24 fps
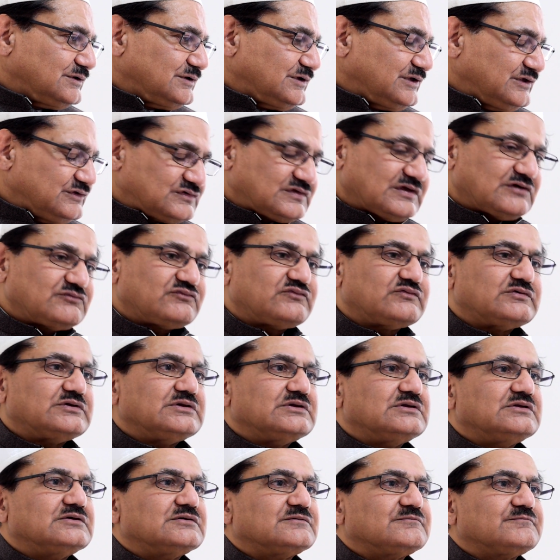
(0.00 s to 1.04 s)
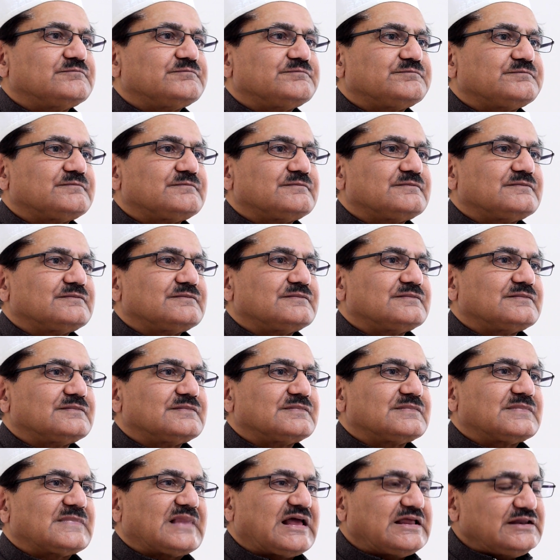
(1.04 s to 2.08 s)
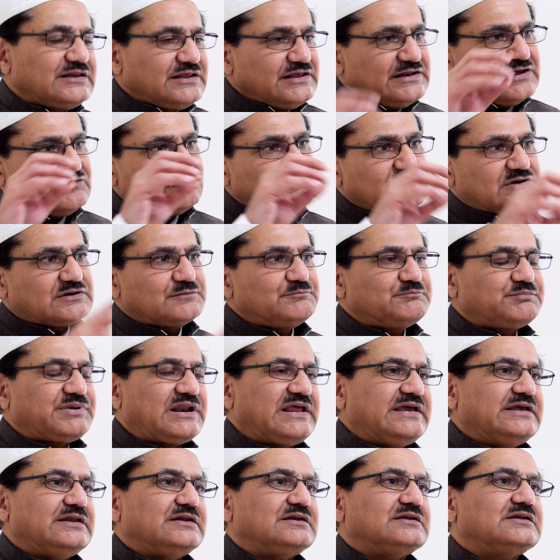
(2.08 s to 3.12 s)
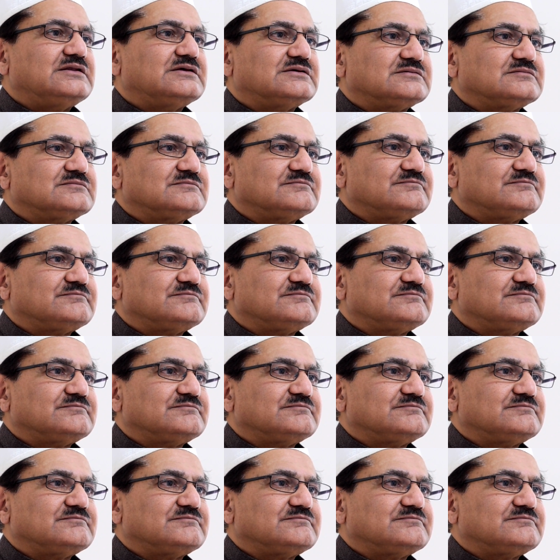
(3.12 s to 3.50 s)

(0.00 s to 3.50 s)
he suffered. And he never complained.